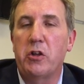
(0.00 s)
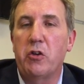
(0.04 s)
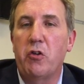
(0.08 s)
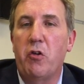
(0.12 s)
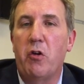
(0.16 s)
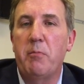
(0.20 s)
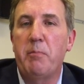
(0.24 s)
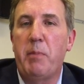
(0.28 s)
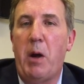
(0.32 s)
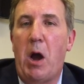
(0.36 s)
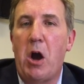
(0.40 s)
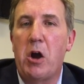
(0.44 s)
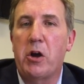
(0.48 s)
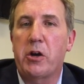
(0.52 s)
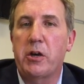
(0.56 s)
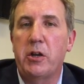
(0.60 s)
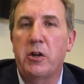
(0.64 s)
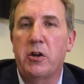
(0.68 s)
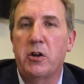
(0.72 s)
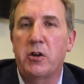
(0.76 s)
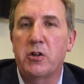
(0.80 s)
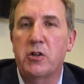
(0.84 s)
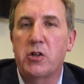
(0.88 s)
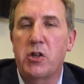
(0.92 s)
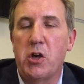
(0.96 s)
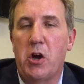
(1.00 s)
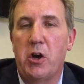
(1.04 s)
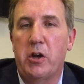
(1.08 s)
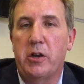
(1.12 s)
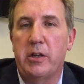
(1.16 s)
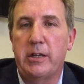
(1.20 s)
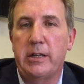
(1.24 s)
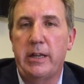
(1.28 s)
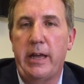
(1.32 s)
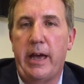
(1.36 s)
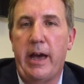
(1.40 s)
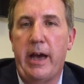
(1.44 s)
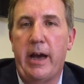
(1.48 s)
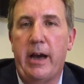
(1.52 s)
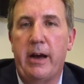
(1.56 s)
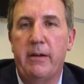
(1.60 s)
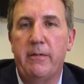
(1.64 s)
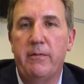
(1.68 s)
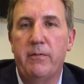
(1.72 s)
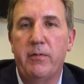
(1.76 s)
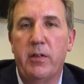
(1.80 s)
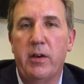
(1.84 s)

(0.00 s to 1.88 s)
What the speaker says: You're embarking on a journey now